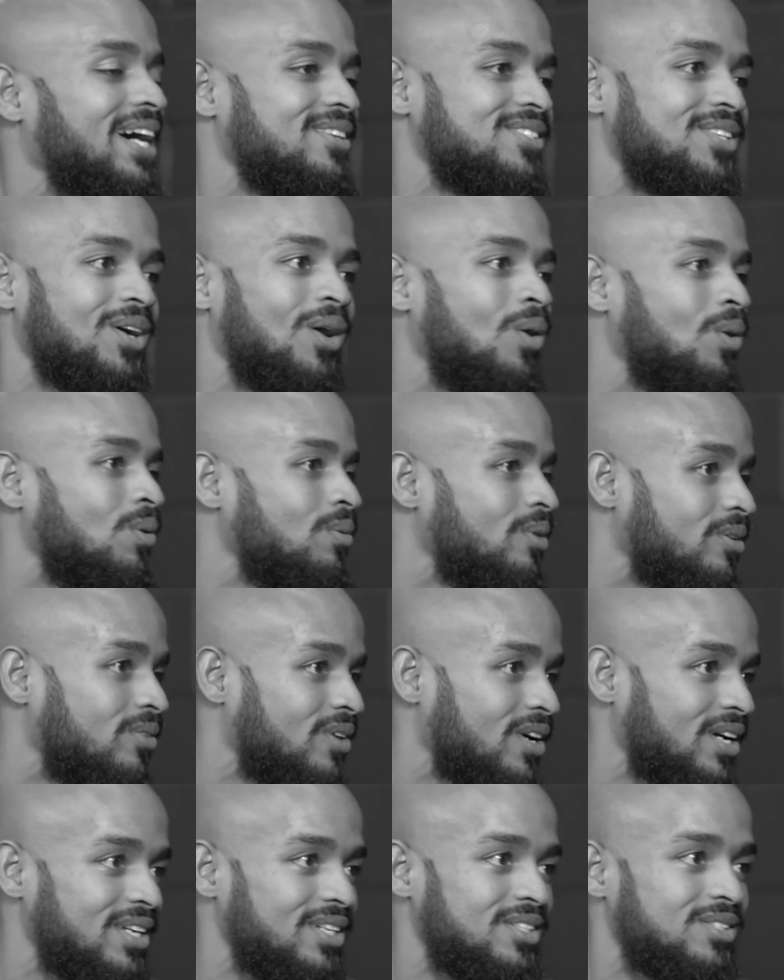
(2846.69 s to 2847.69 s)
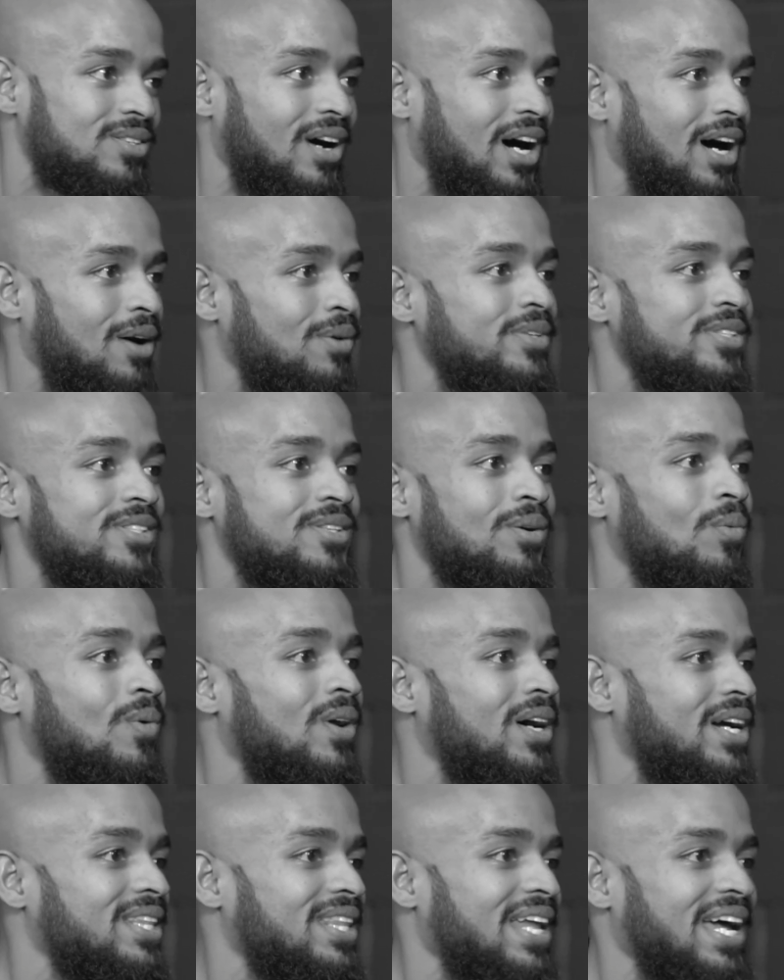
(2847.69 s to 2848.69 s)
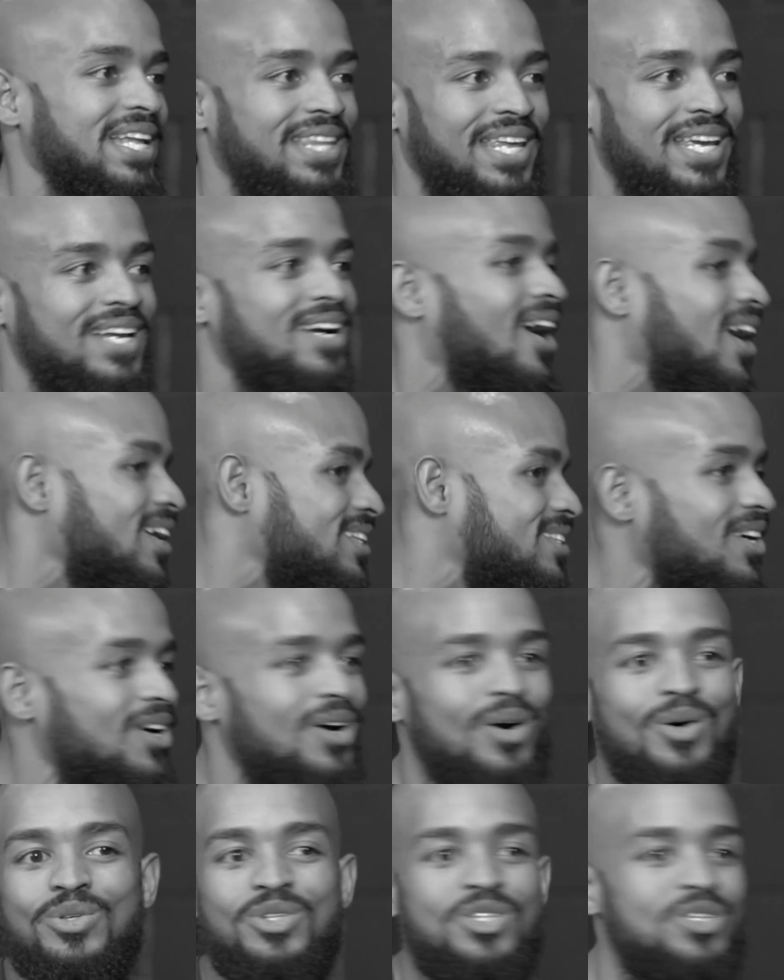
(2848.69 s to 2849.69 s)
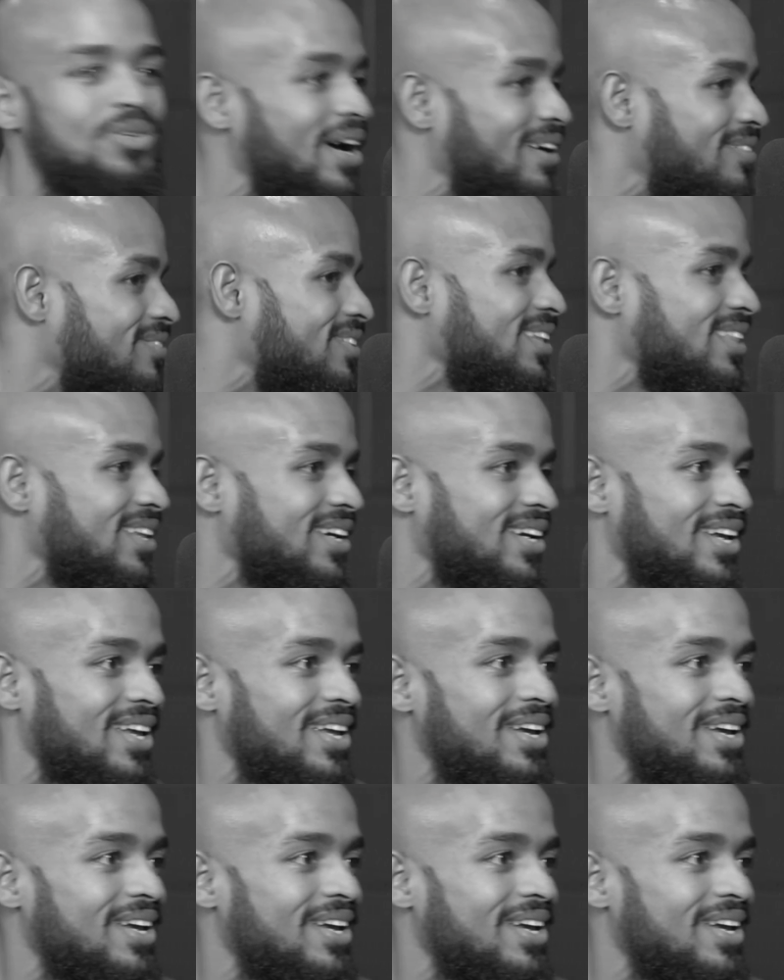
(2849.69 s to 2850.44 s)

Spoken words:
I was the only rookie. So I was the one that they got to go do everything.